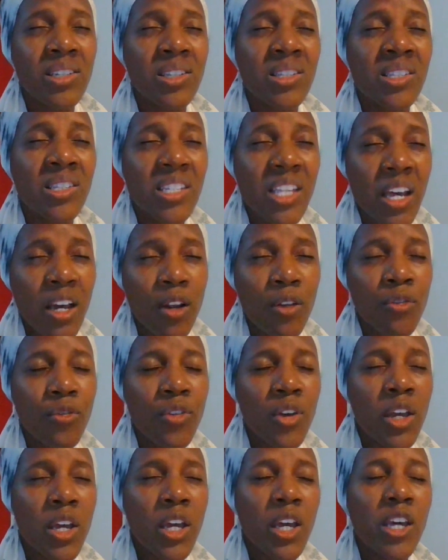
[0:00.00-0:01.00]
itself
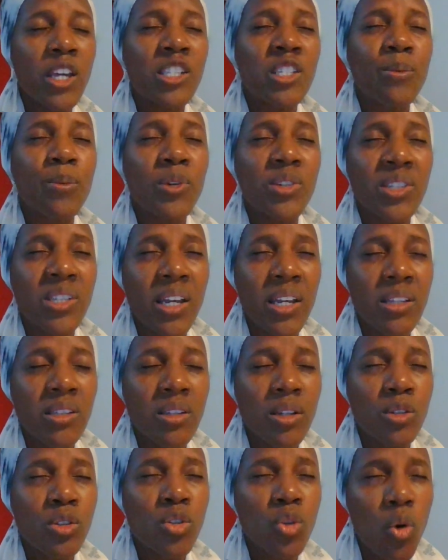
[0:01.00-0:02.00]
is
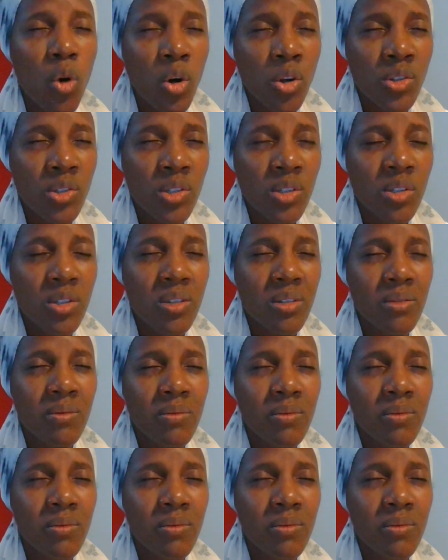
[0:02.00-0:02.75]
present to us.